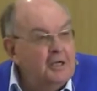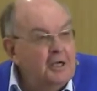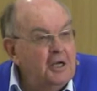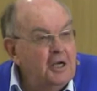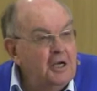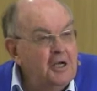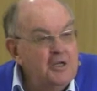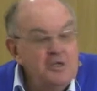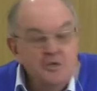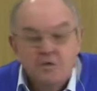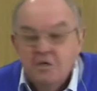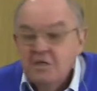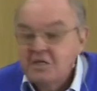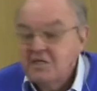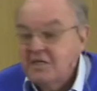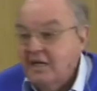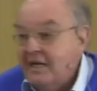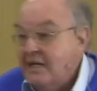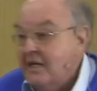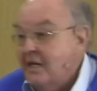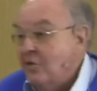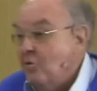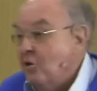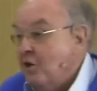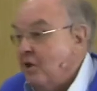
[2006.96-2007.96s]
And I knew
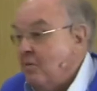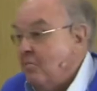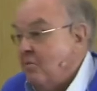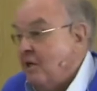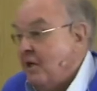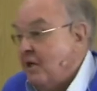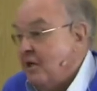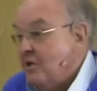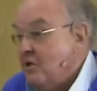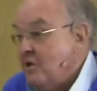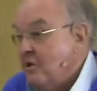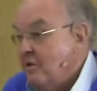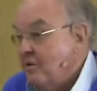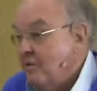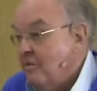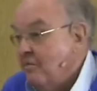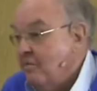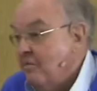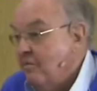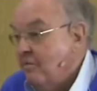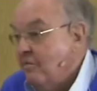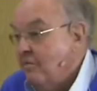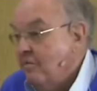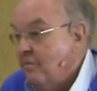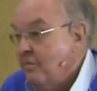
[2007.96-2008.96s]
exactly what he meant.
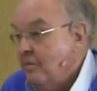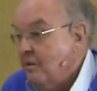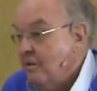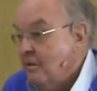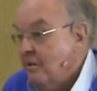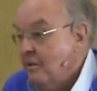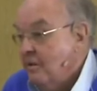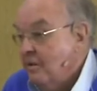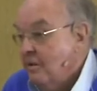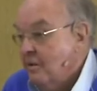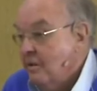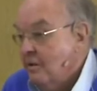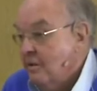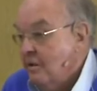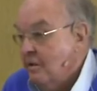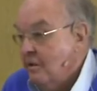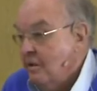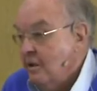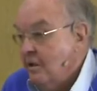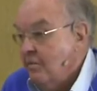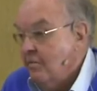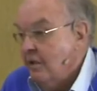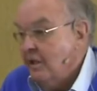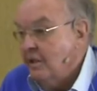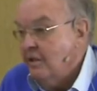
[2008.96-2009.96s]

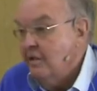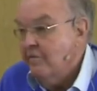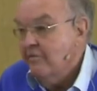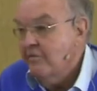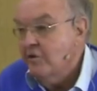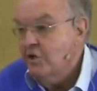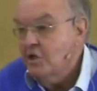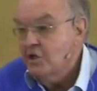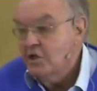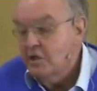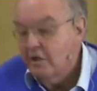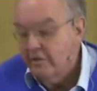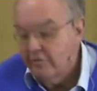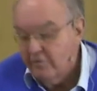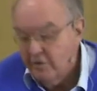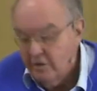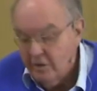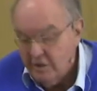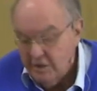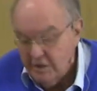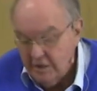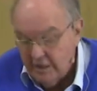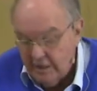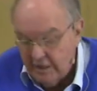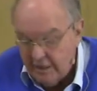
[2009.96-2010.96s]
He meant the version of
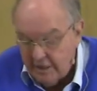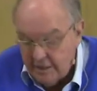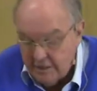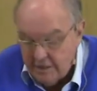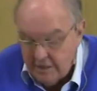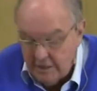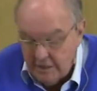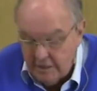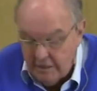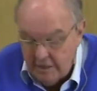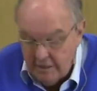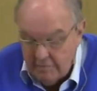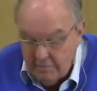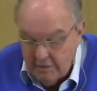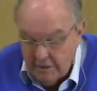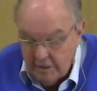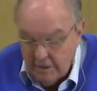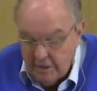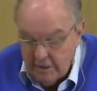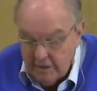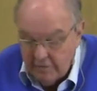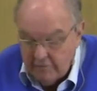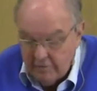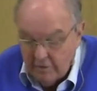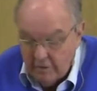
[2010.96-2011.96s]
Christianity he'd
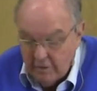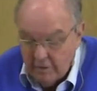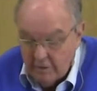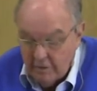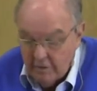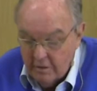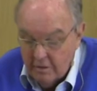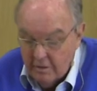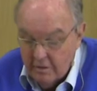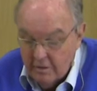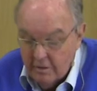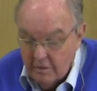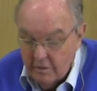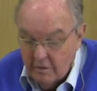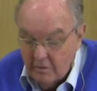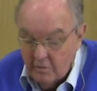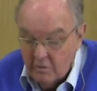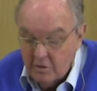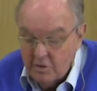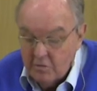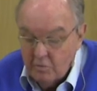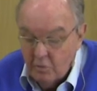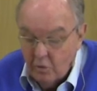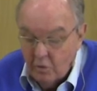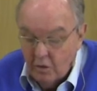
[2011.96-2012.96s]
been given
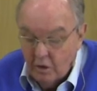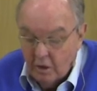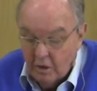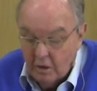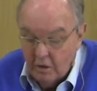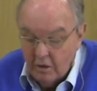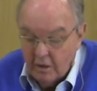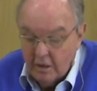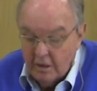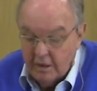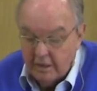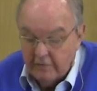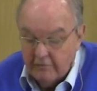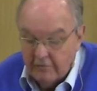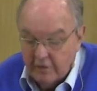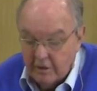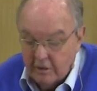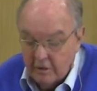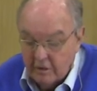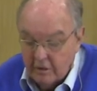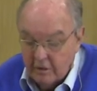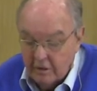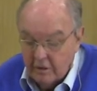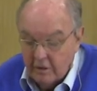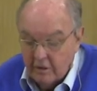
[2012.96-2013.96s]
was more old
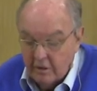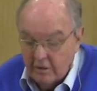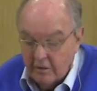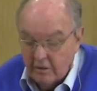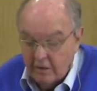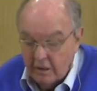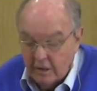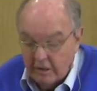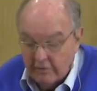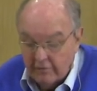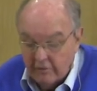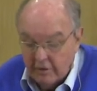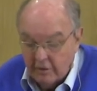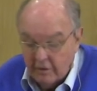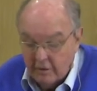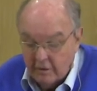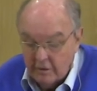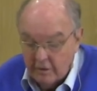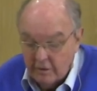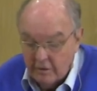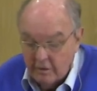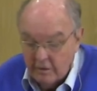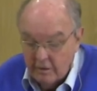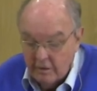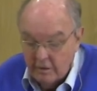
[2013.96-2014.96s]
covenant than new covenant.
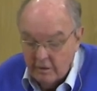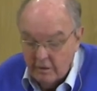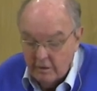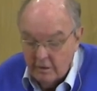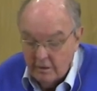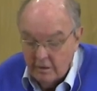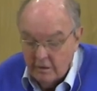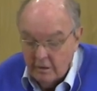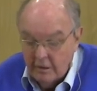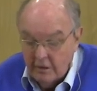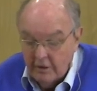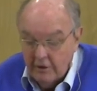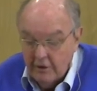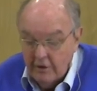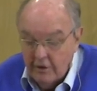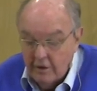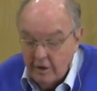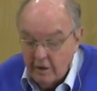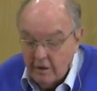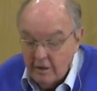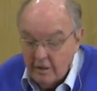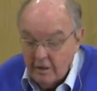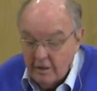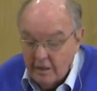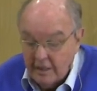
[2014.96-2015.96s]

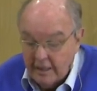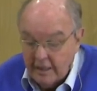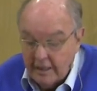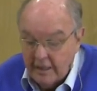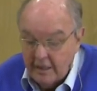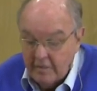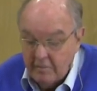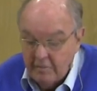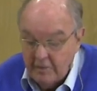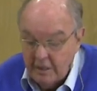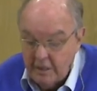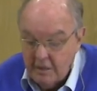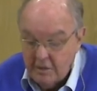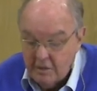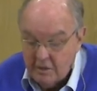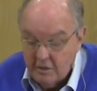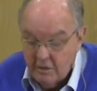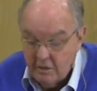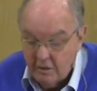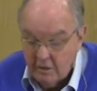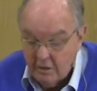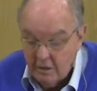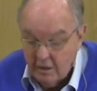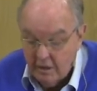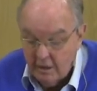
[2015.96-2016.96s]
Not like means
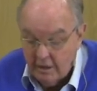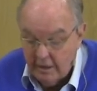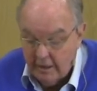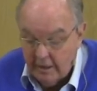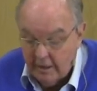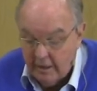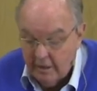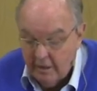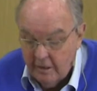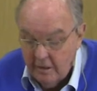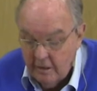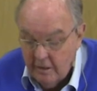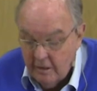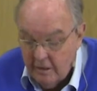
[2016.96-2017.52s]
not like.